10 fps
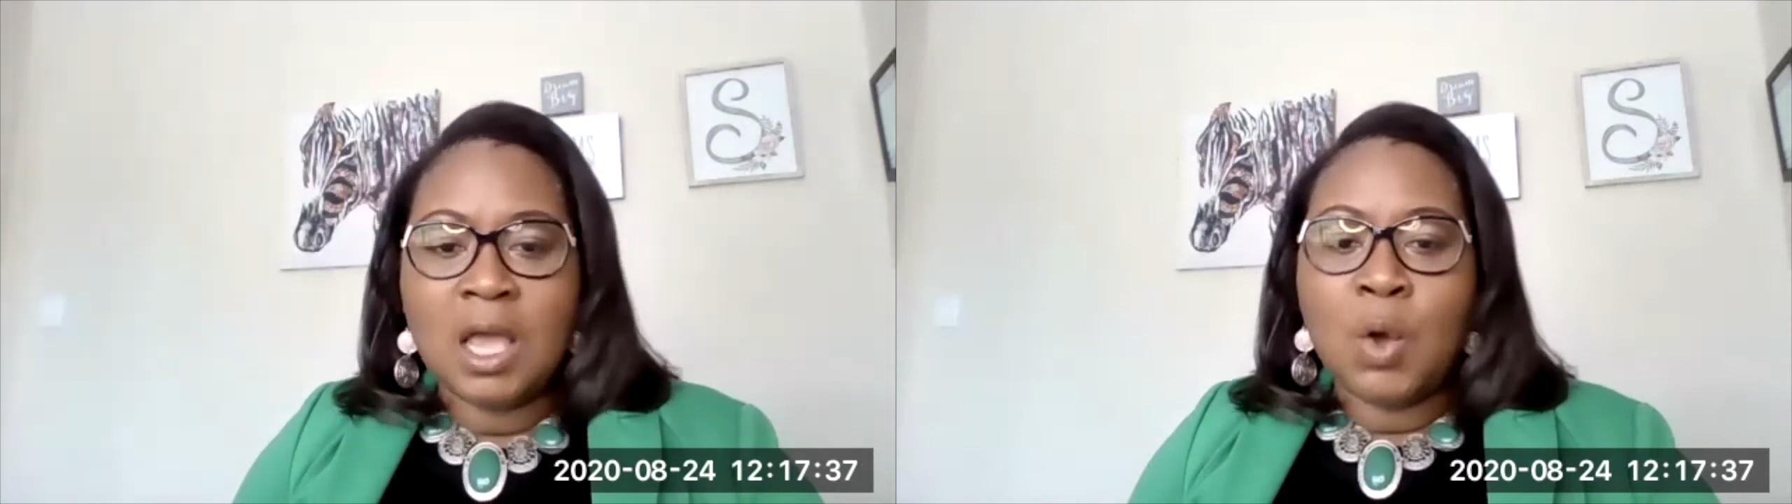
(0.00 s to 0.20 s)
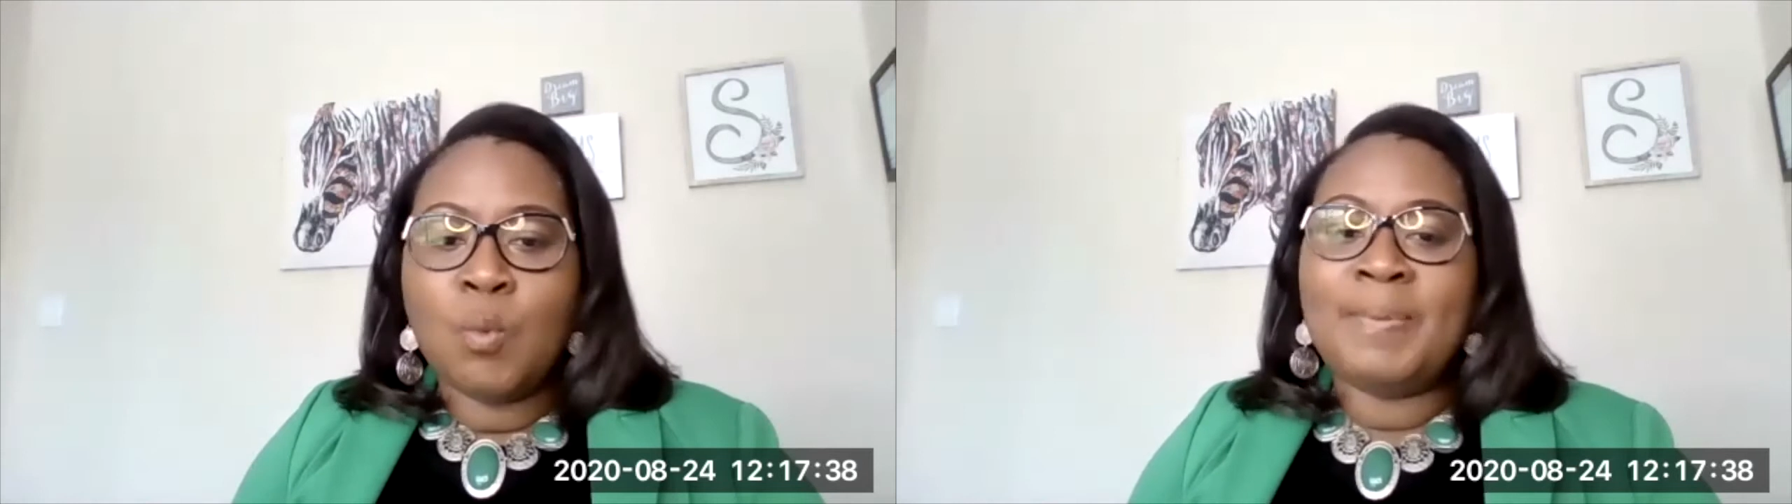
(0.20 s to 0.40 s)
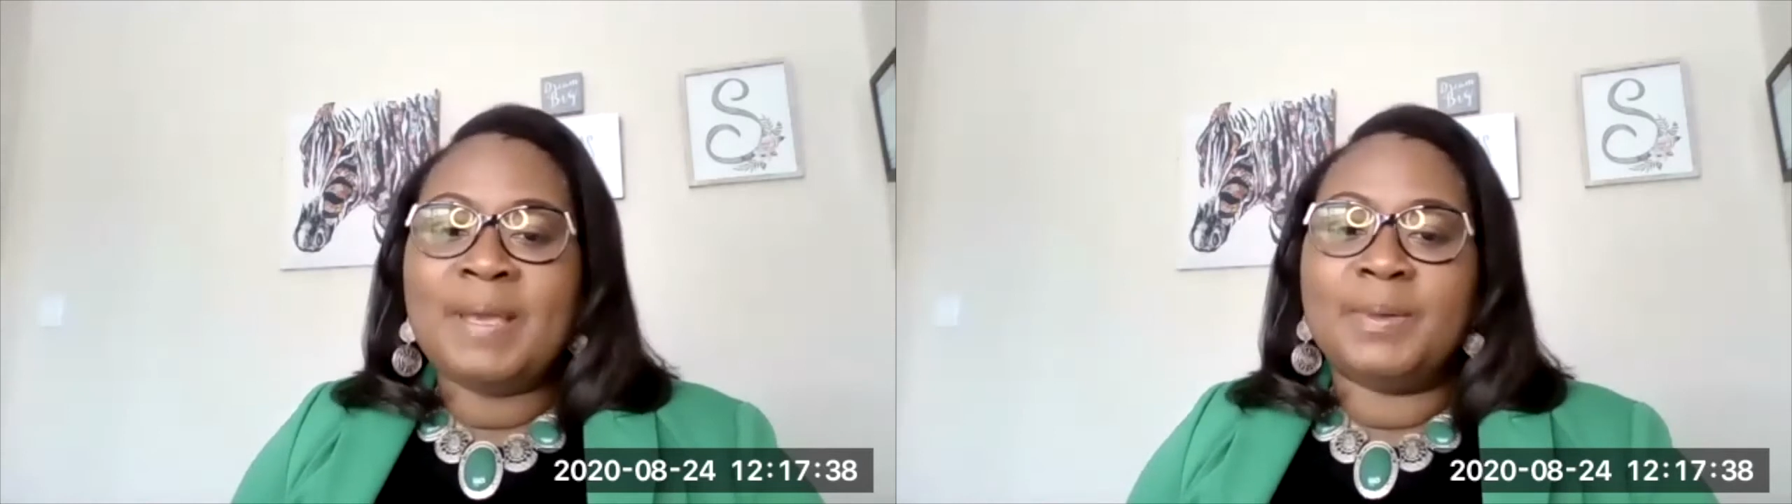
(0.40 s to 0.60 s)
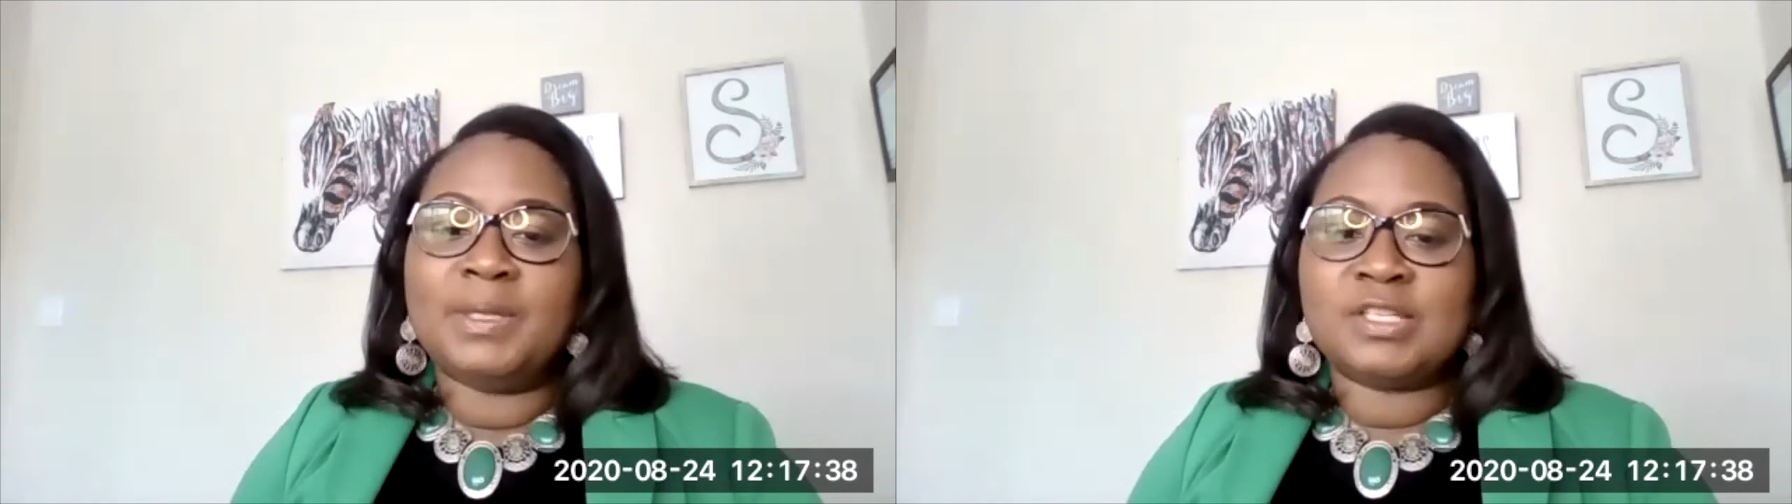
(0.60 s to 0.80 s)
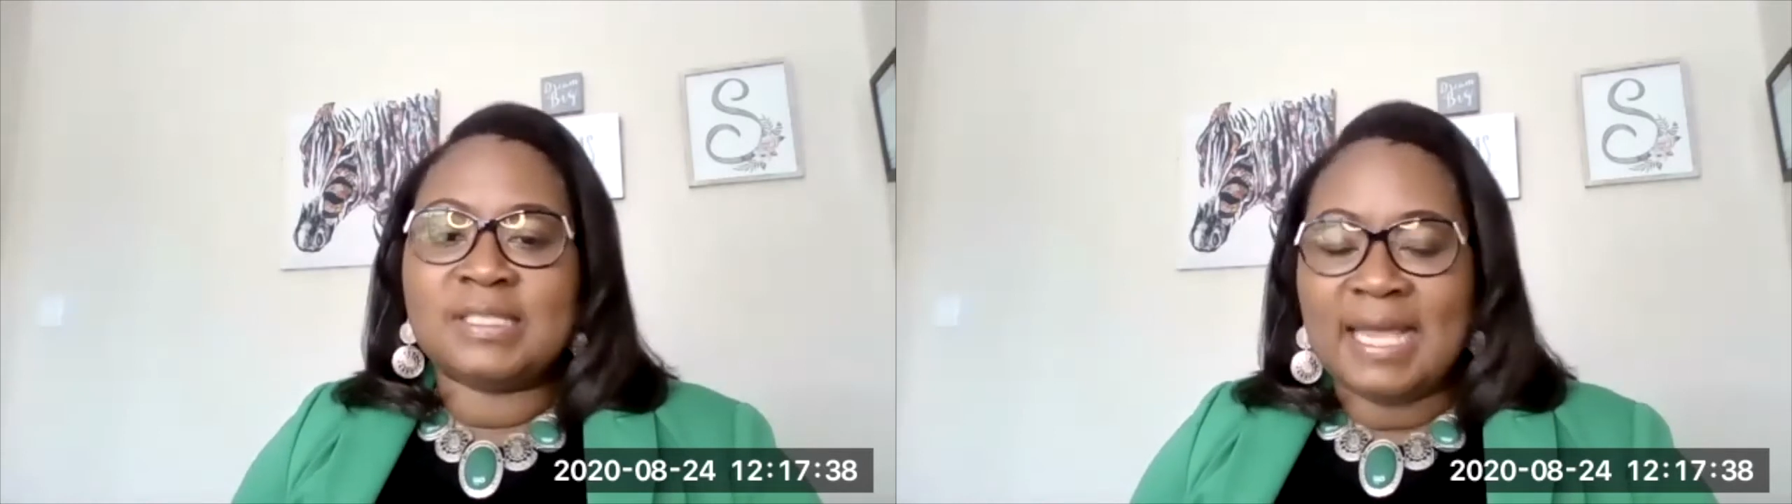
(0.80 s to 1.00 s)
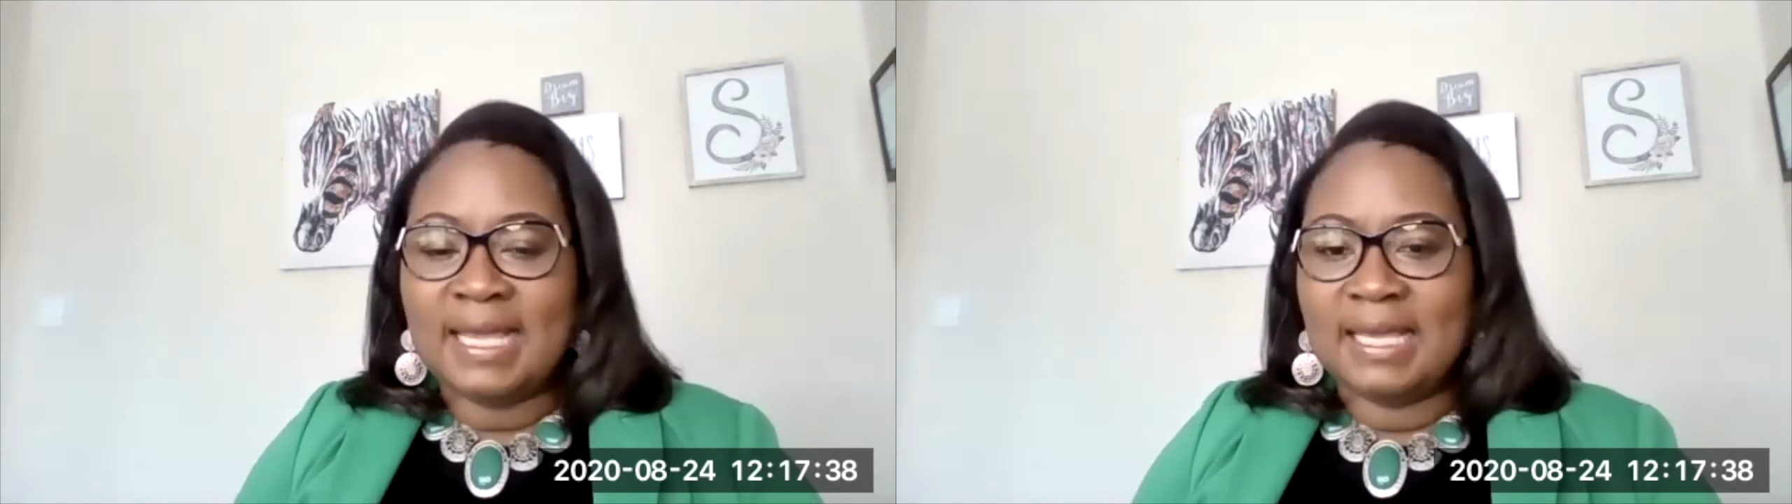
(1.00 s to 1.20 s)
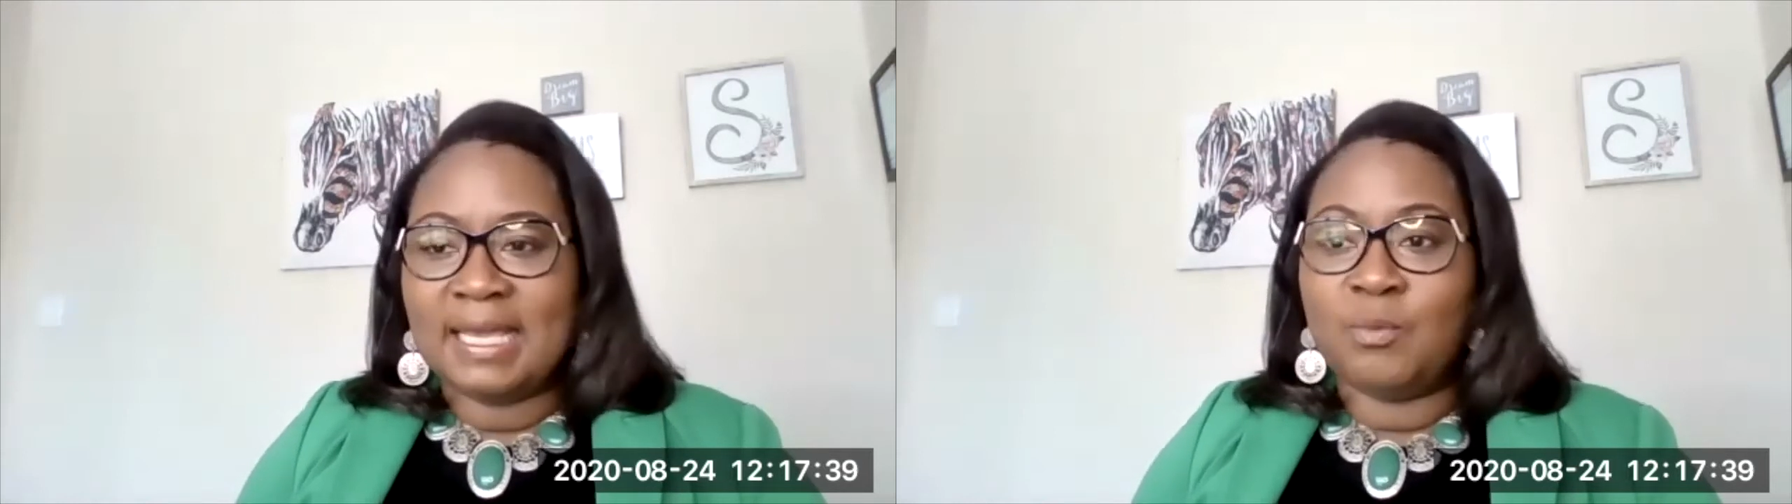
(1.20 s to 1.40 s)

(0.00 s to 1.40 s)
What people are saying